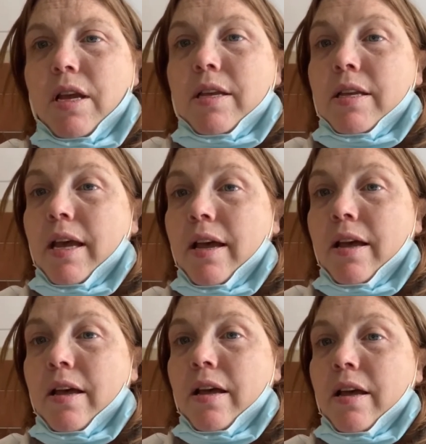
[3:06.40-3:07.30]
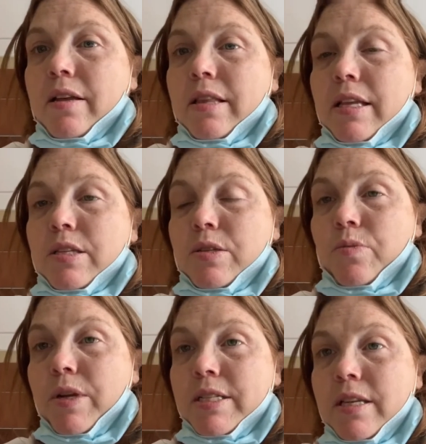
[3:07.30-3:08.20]
yeah, that's
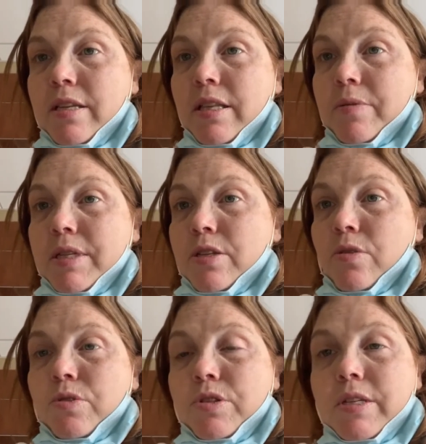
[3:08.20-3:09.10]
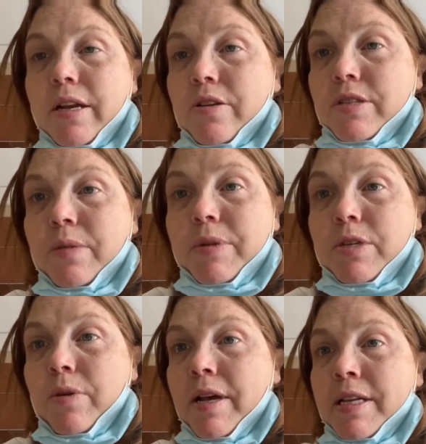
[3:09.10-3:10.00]
what I said to them. I said, don't you dare send me
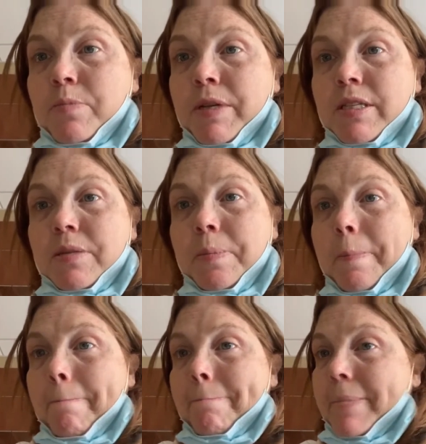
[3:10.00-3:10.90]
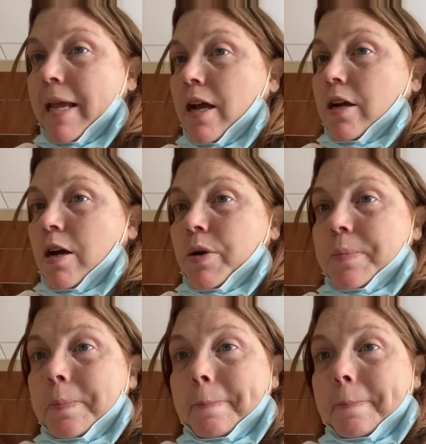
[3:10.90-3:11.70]
to a hospice. Not going.